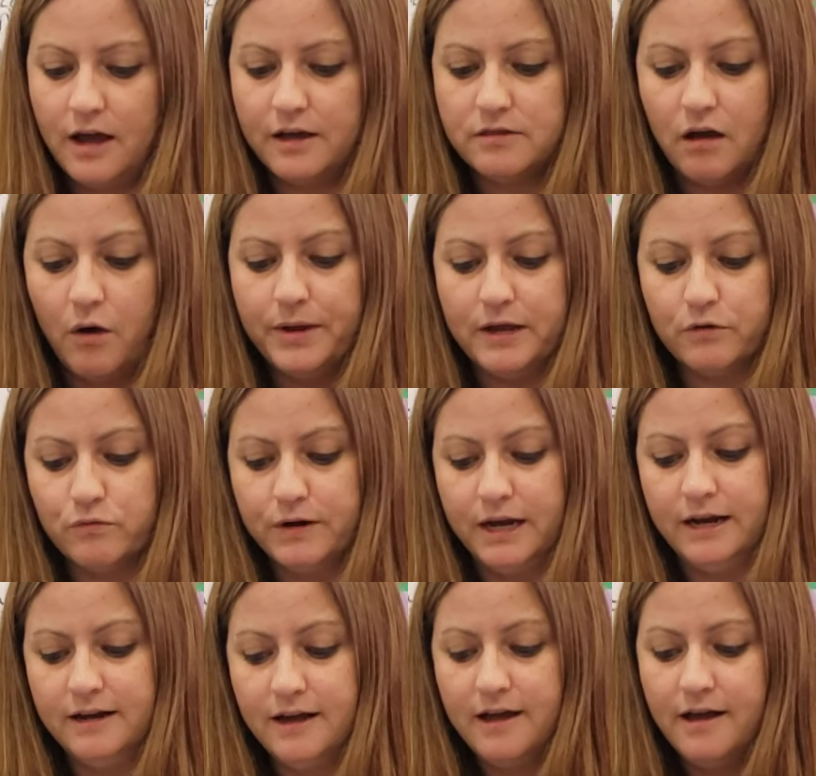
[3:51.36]
I thought we could
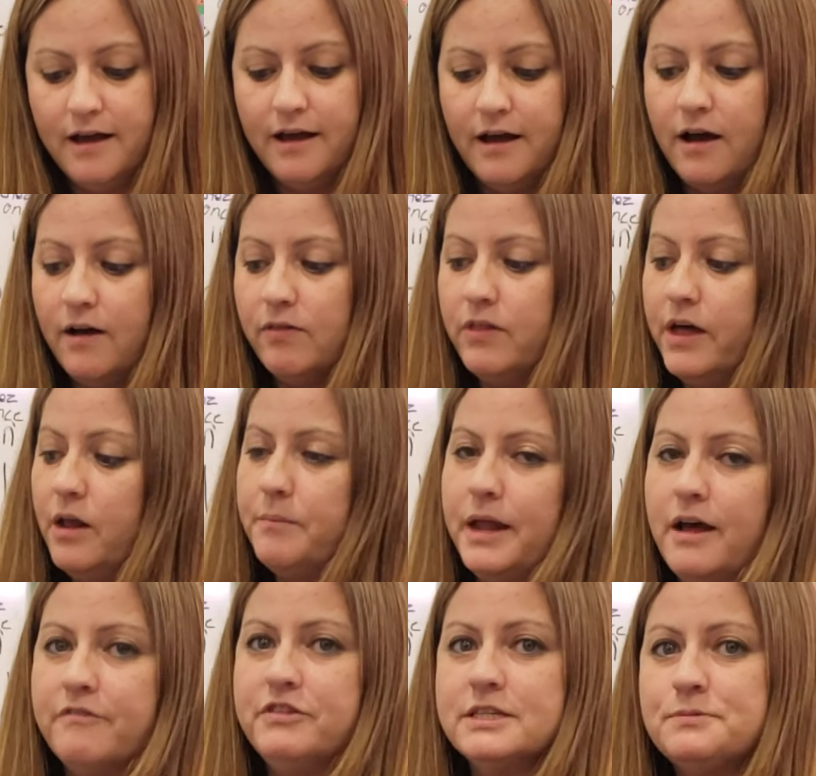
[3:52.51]
read a little bit
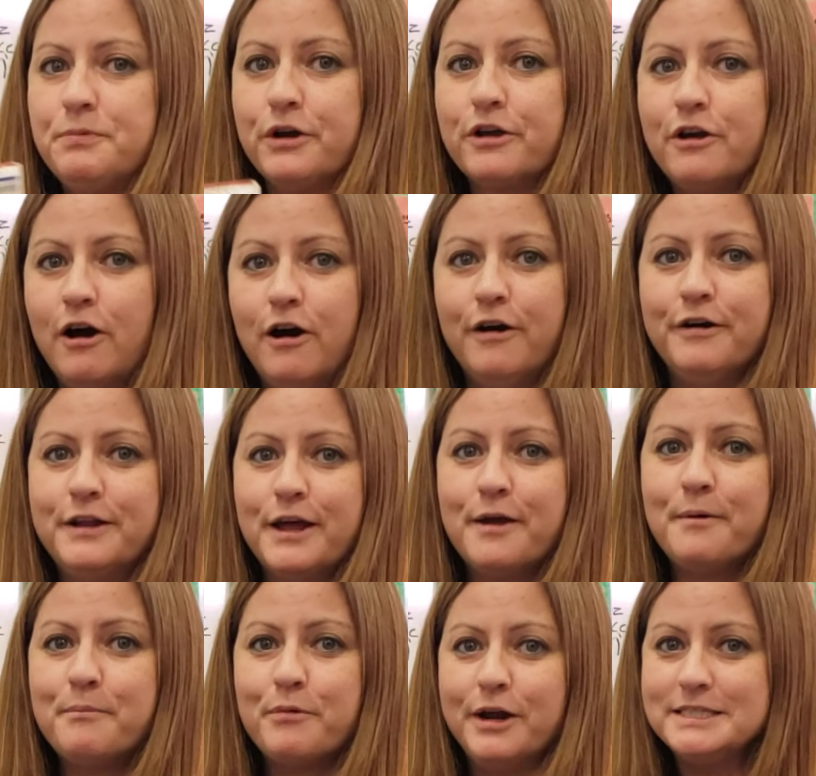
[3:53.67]
of this book called
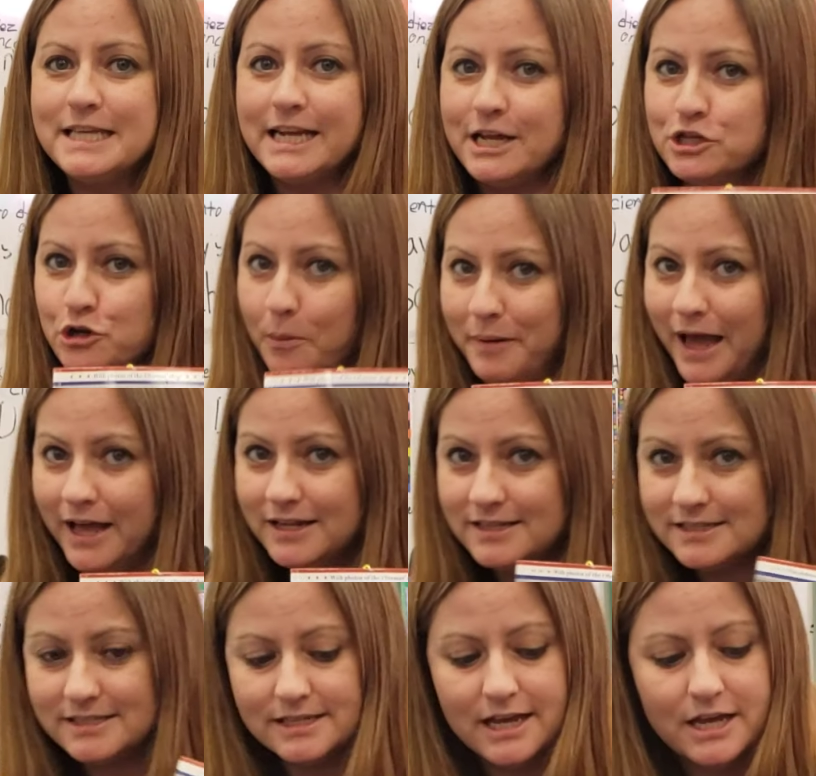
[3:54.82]
Presidential Pets,
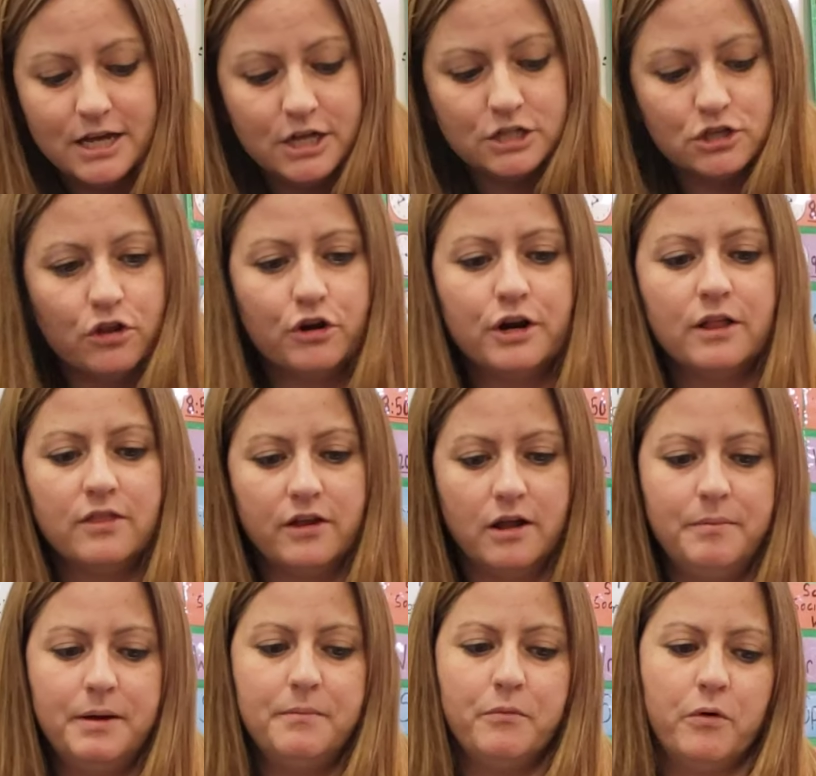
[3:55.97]
to learn a little
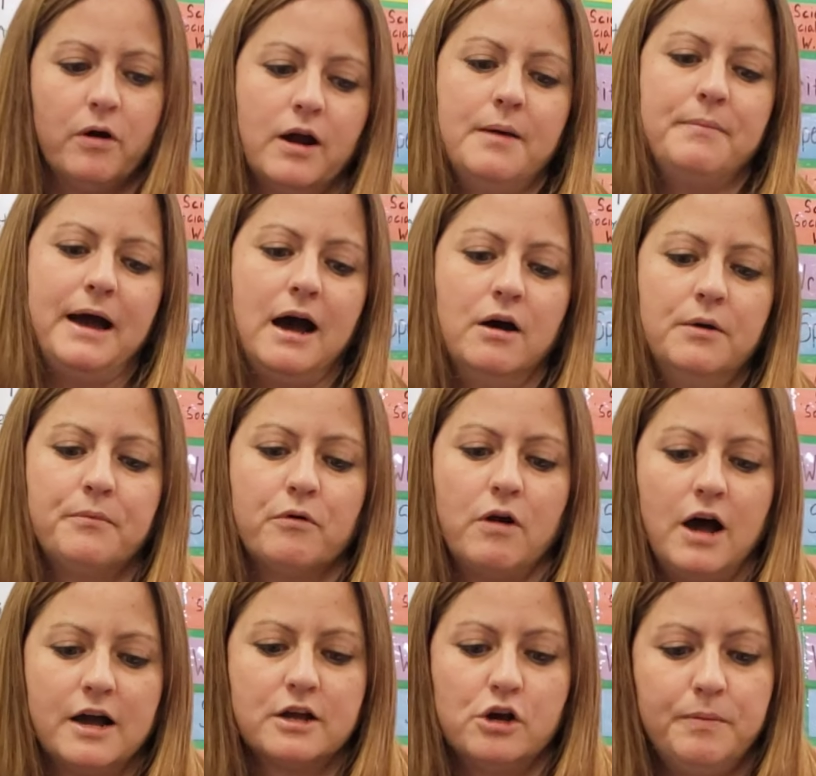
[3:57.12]
bit more about
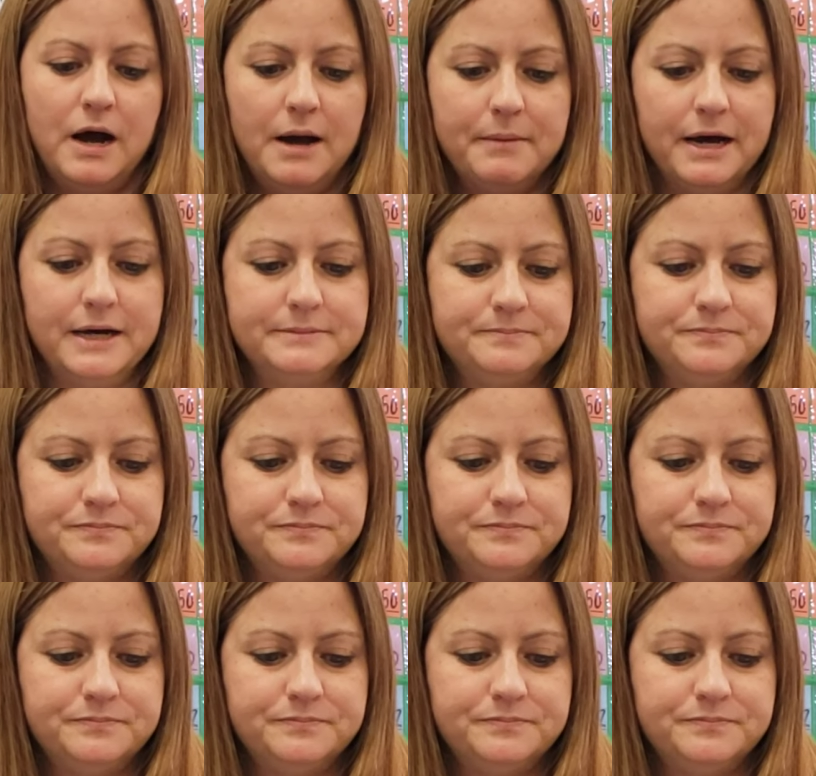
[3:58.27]
Barack Obama.